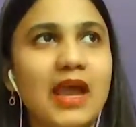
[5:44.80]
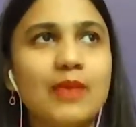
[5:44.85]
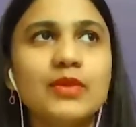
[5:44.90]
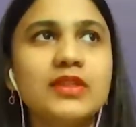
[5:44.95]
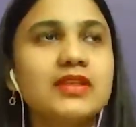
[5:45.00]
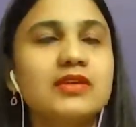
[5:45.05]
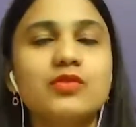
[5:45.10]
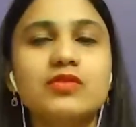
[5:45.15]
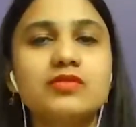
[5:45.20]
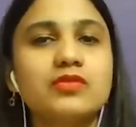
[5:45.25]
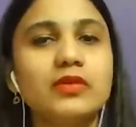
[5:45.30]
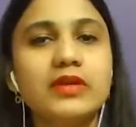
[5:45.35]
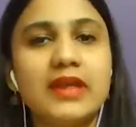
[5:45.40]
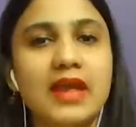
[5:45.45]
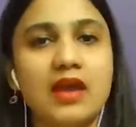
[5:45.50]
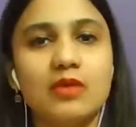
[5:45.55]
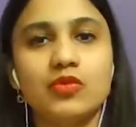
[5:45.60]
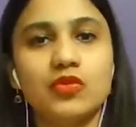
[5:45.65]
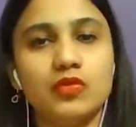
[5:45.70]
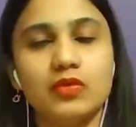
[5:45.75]
I mean, there was no
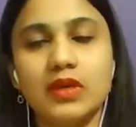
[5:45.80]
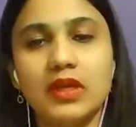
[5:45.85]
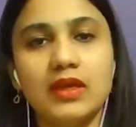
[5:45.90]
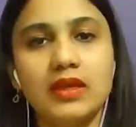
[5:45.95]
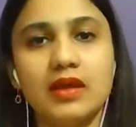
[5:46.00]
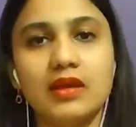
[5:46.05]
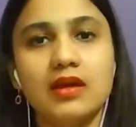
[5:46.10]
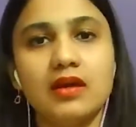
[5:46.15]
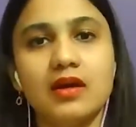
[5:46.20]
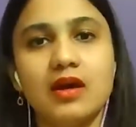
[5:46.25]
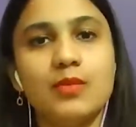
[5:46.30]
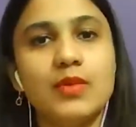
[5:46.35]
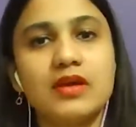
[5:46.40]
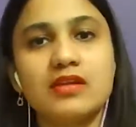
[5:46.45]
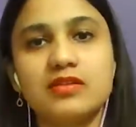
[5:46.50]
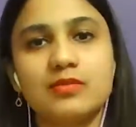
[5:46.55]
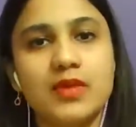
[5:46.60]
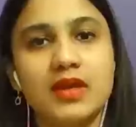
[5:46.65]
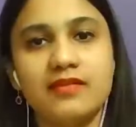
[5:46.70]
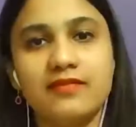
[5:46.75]
taboo
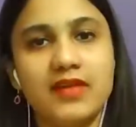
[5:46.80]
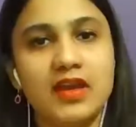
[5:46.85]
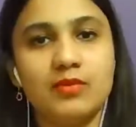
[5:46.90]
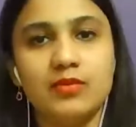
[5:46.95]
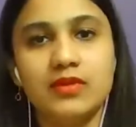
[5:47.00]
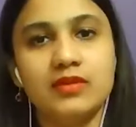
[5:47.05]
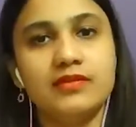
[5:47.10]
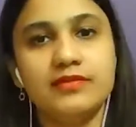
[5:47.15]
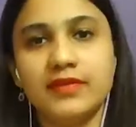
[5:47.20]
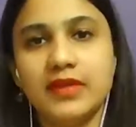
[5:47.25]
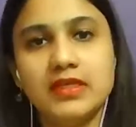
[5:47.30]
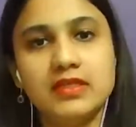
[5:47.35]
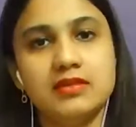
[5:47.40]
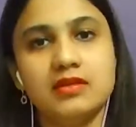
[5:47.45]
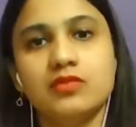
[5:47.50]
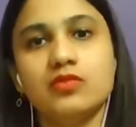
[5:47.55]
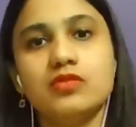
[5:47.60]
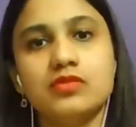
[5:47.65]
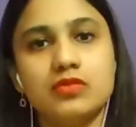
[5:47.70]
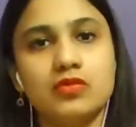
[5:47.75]
amongst my family and
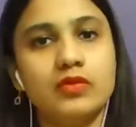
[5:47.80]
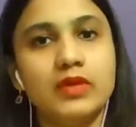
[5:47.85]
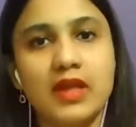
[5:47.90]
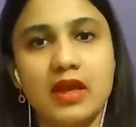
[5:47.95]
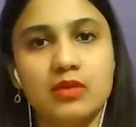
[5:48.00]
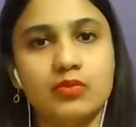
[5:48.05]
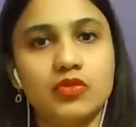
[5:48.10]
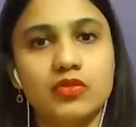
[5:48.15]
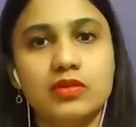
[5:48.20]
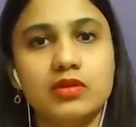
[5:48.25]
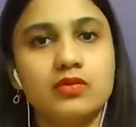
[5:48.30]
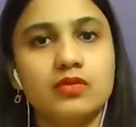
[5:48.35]
friends. There was no taboo.